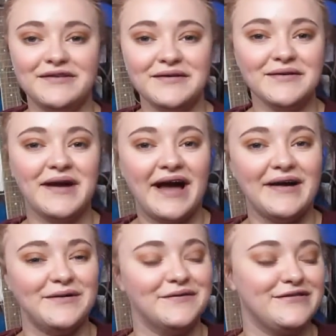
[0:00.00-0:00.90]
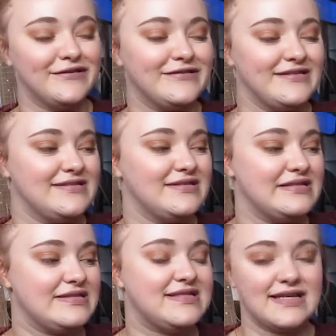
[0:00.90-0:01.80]
know how to
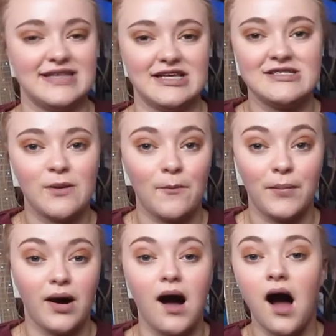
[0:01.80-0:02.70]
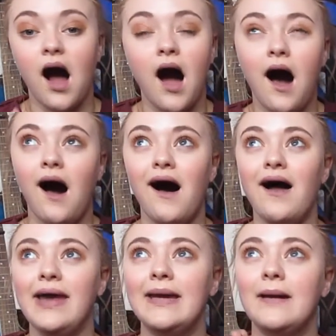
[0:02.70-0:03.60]
say this, but
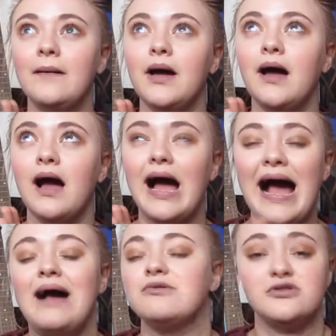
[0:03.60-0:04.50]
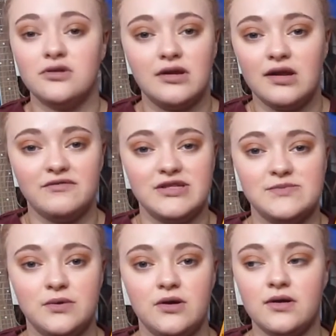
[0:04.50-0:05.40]
I absolutely love
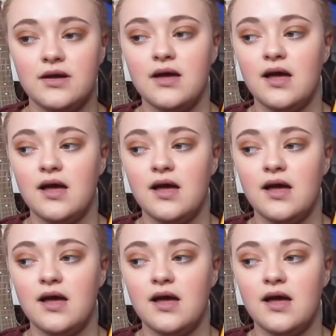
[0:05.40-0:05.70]
this book.